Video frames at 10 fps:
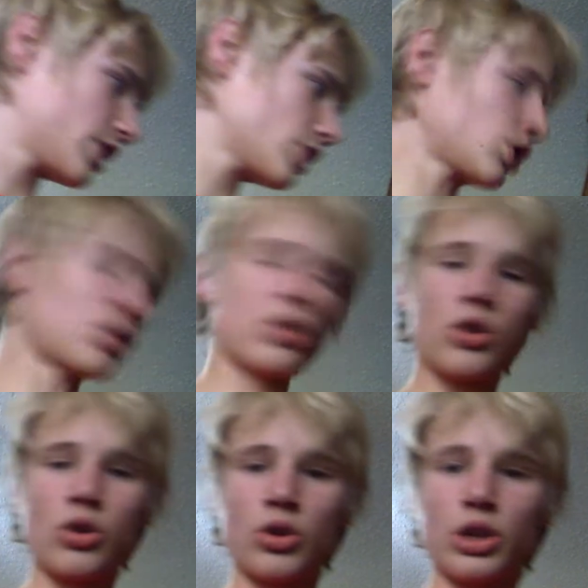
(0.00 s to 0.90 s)
a knife, you can
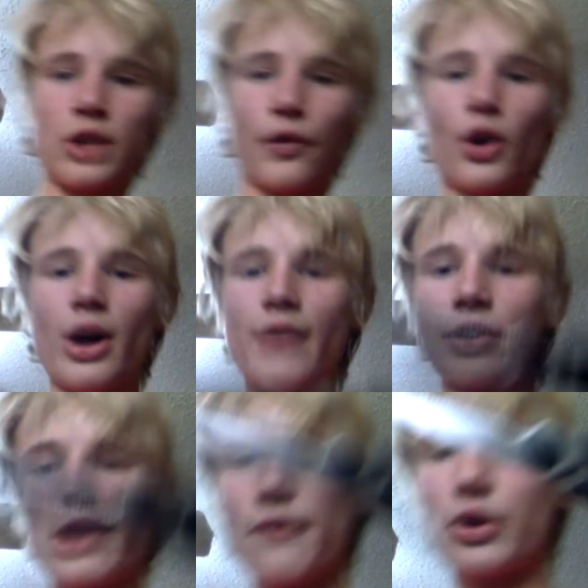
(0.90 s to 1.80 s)
use scissors. The
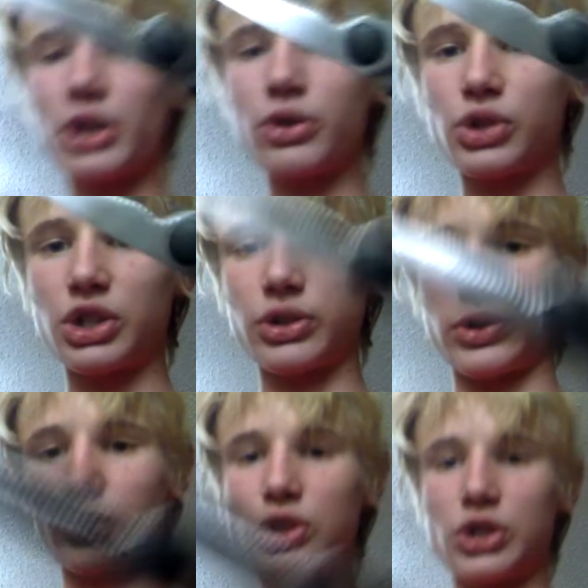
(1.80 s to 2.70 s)
scissors might be a better
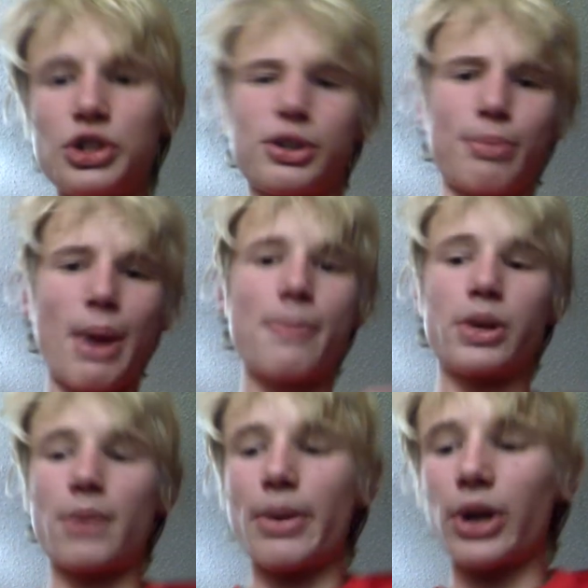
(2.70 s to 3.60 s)
option if you don't know
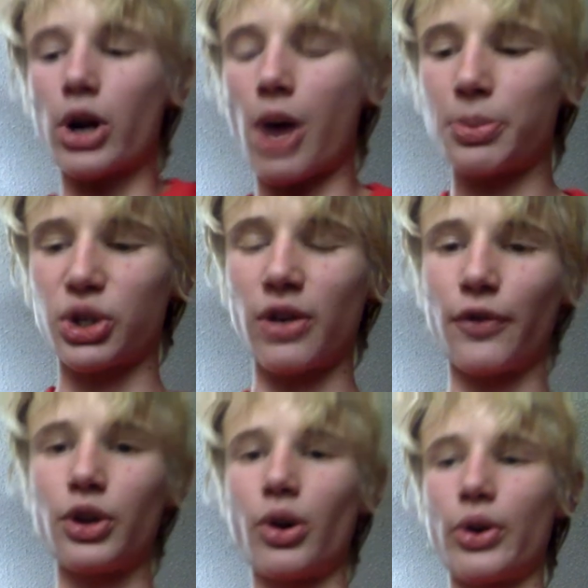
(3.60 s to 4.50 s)
how to use a knife, or